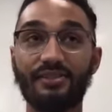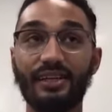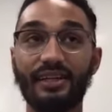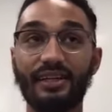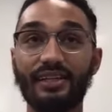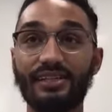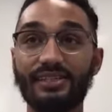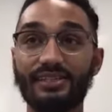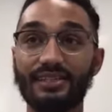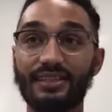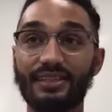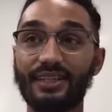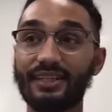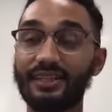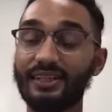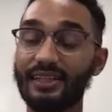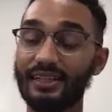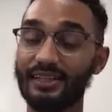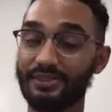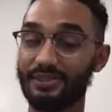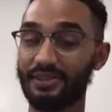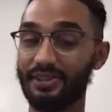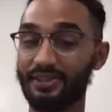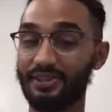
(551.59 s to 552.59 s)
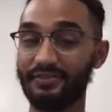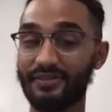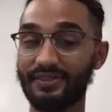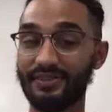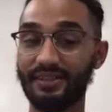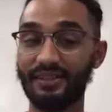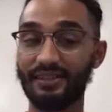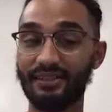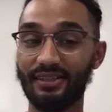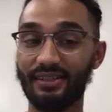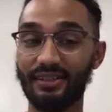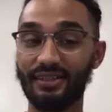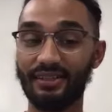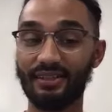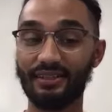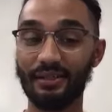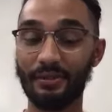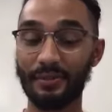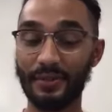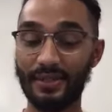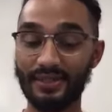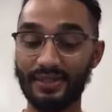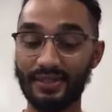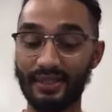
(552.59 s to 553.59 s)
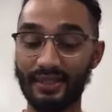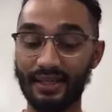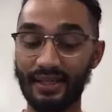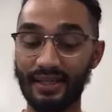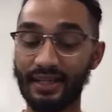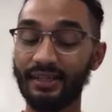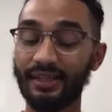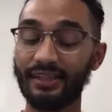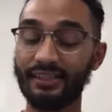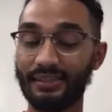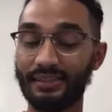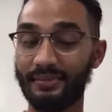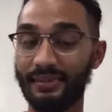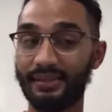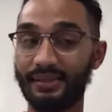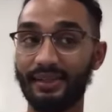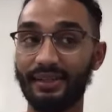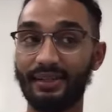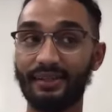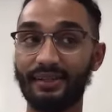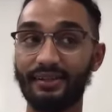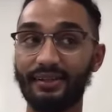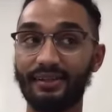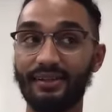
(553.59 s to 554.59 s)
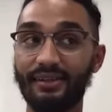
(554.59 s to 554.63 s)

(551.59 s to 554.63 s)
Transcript: like it just clicks all of a sudden. Like honestly, it clicks. I mean like